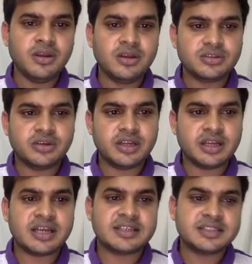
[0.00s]
So
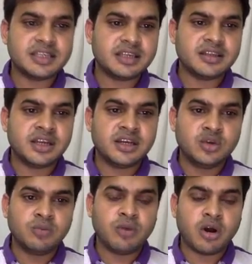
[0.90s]
here, let's say the
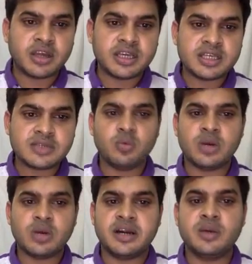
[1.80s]
new block is
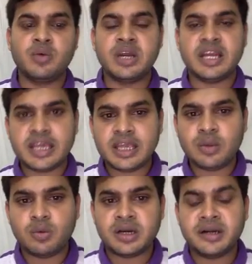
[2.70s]
101A,
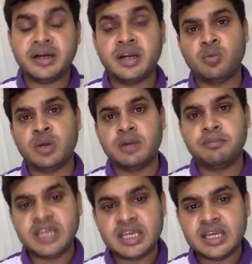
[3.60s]

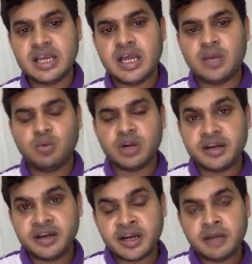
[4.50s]
101B, and
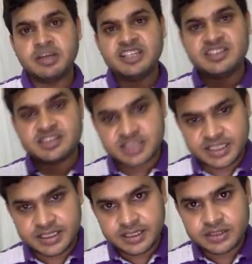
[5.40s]

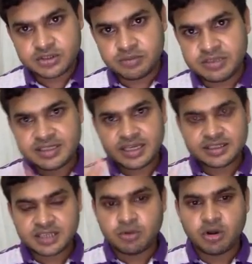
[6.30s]
101C. So it means there
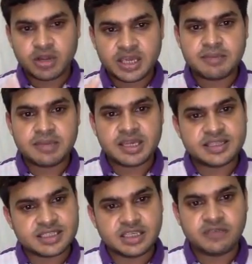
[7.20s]
are three blocks, A, B,
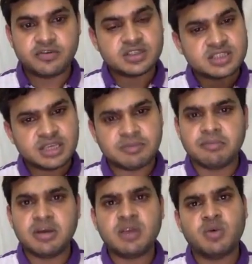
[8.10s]
and C for the same
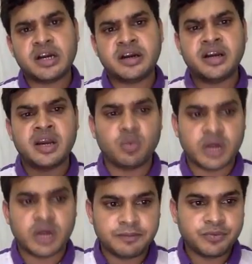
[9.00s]
number
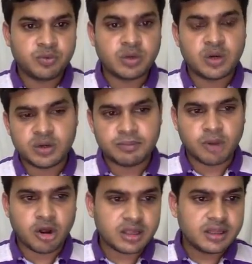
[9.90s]
101, 101
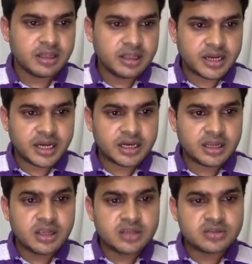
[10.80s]
block, right?
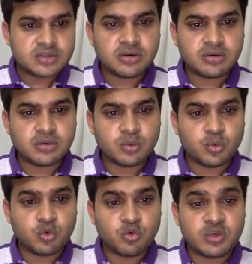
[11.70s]
So
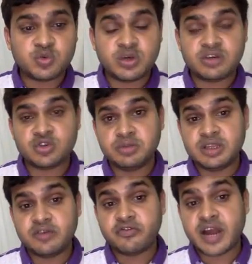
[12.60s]
which one should be
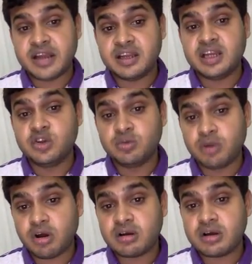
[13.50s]
the final new
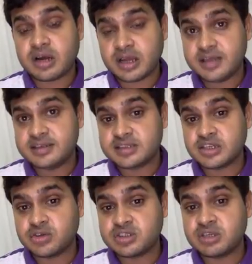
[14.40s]
block? Again, it's a
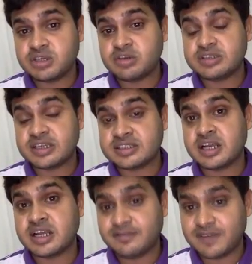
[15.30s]
question because that's a
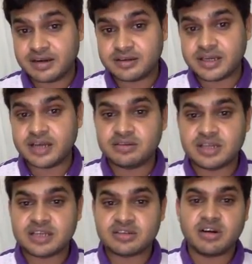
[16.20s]
conflict, right? So
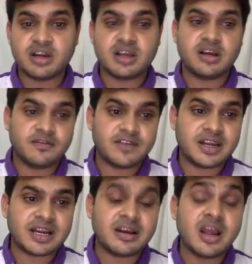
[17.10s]
that's called a
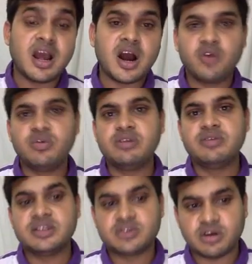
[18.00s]
conflict, and how will
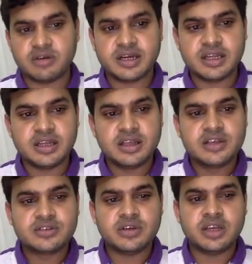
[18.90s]
we resolve it?
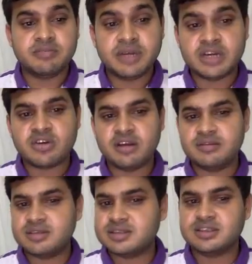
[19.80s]
So in
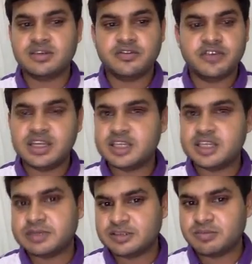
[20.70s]
Bitcoin, this is a very
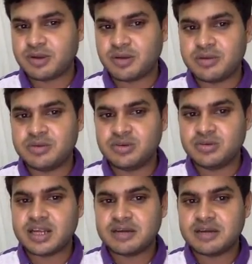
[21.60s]
expensive problem. You
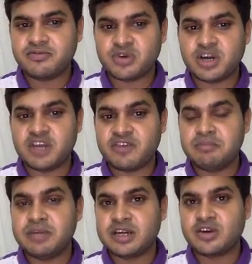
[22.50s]
know that
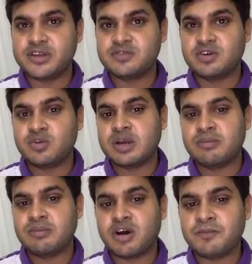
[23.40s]
25 Bitcoins for
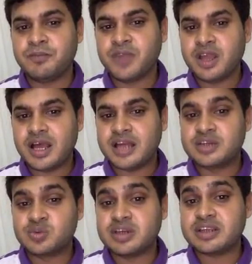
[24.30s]
one block, and
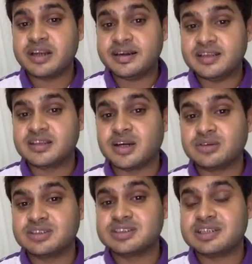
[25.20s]
it's worth
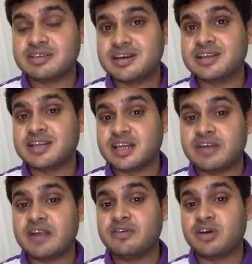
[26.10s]

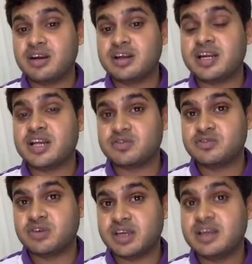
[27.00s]
$18,735 as of
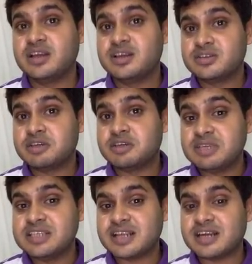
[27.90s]
today. So it
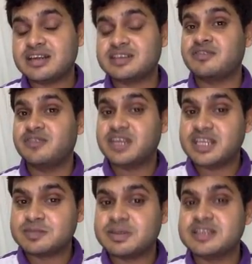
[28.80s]
means that it's a very
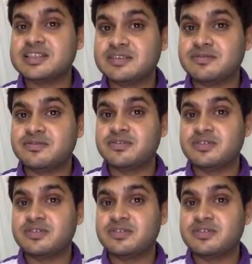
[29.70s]
expensive